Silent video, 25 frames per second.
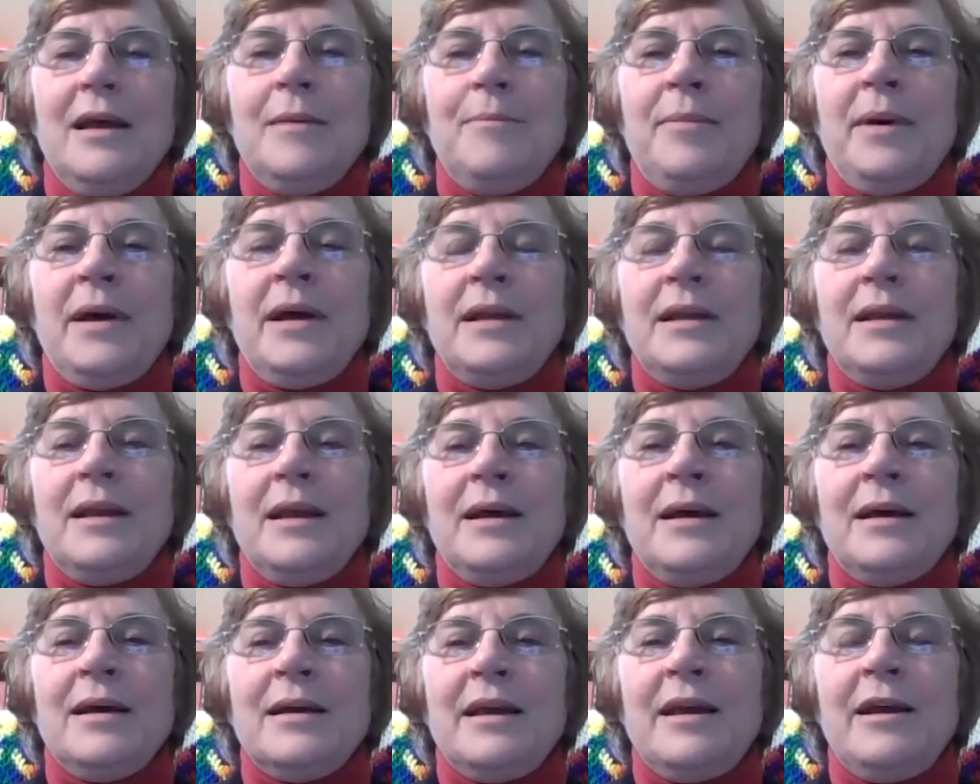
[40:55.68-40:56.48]
but
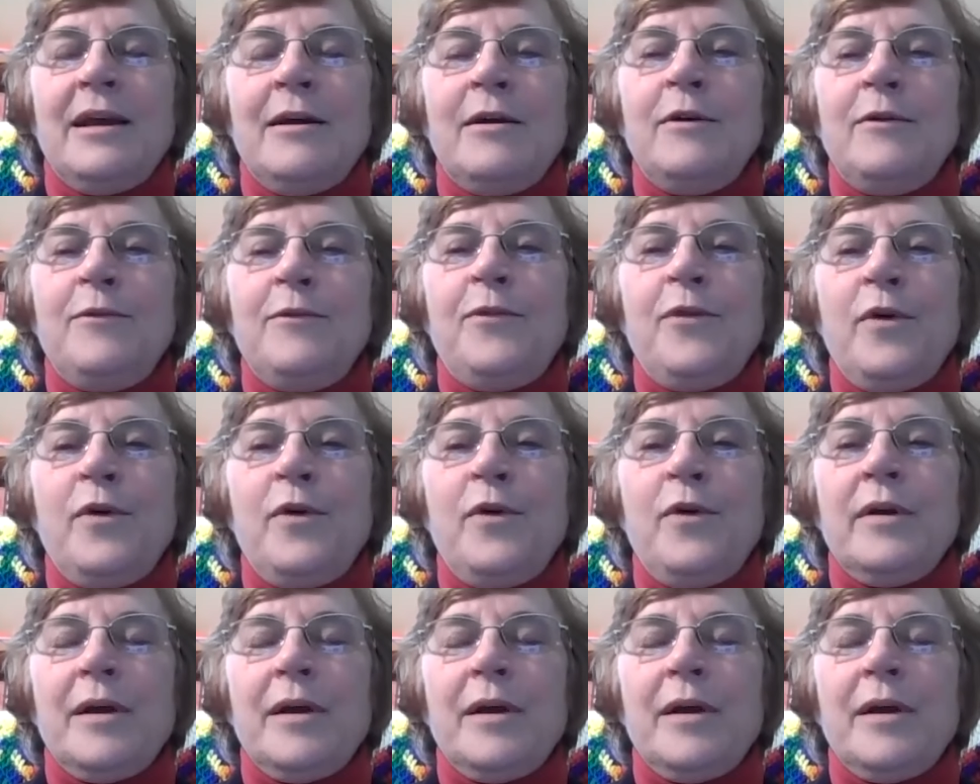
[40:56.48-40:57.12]
cared for